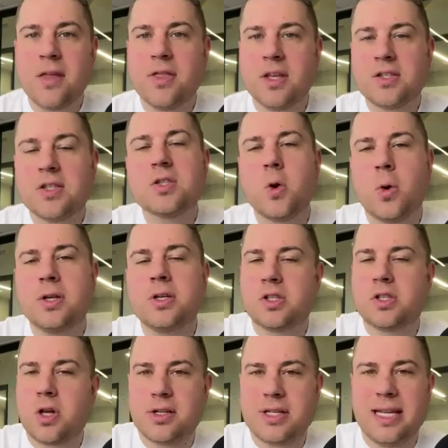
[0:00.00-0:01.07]
this is going to
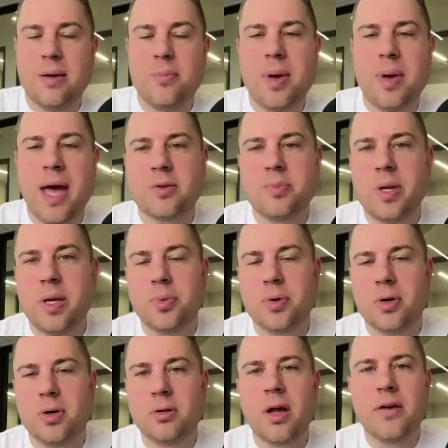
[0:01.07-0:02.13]
start to impact
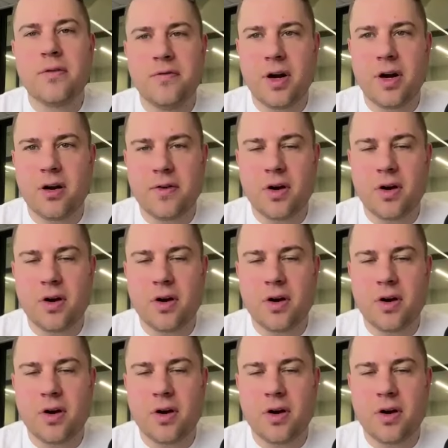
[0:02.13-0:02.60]
people very,